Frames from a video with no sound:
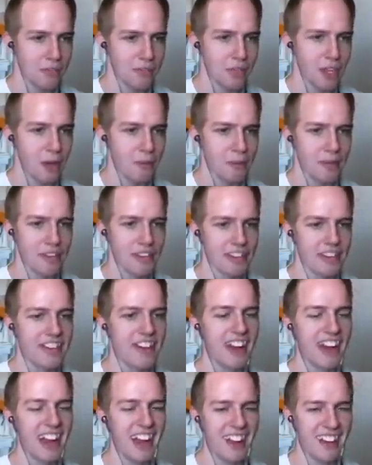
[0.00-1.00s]
just flop on the
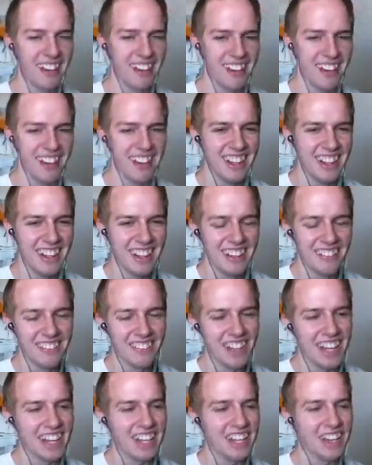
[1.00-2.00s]
ground.
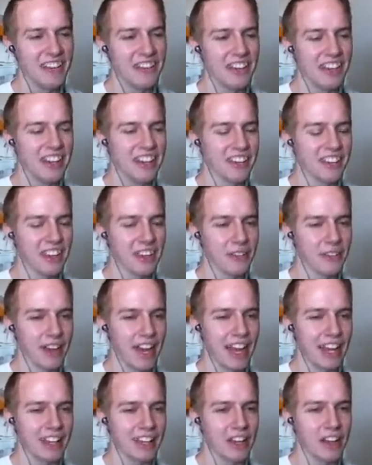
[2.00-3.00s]
My dude, he just like
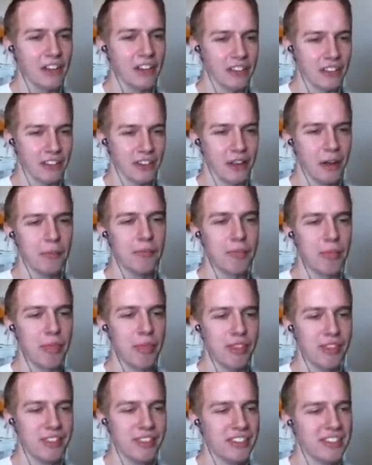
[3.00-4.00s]
ragdoll. He's like, Pff.
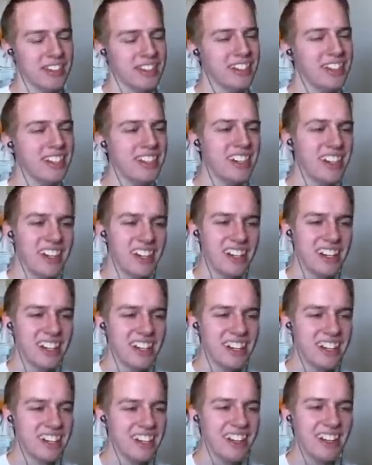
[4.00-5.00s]

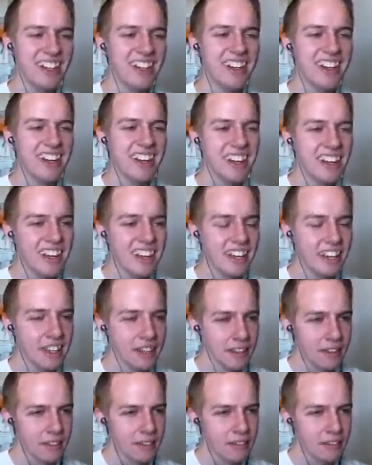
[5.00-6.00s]
She's like, on my
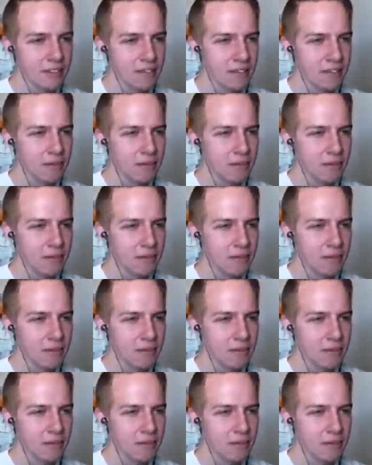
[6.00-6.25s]
knees.